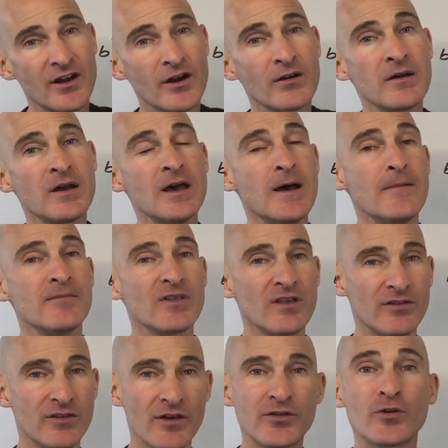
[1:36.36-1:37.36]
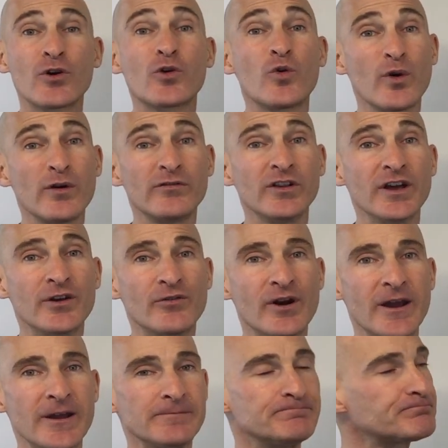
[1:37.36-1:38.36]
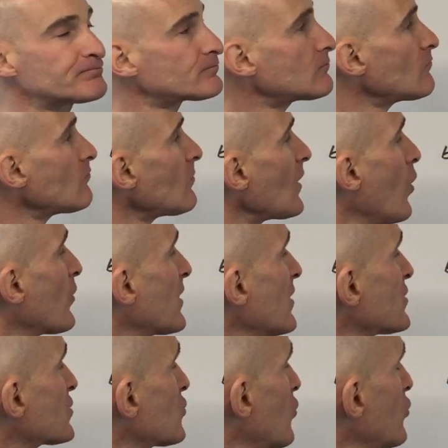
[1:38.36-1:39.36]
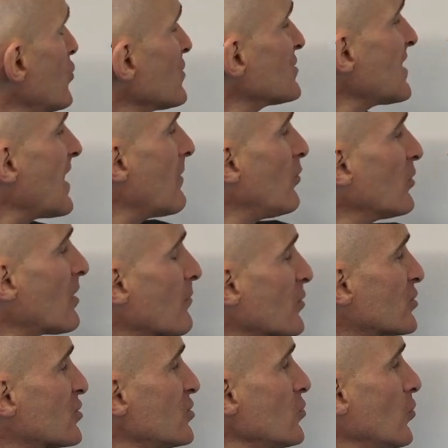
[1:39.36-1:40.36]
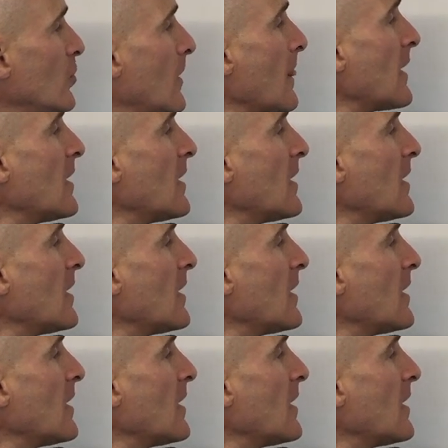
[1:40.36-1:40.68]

there, that they're equivalent, right? Okay, let's go to example number 2.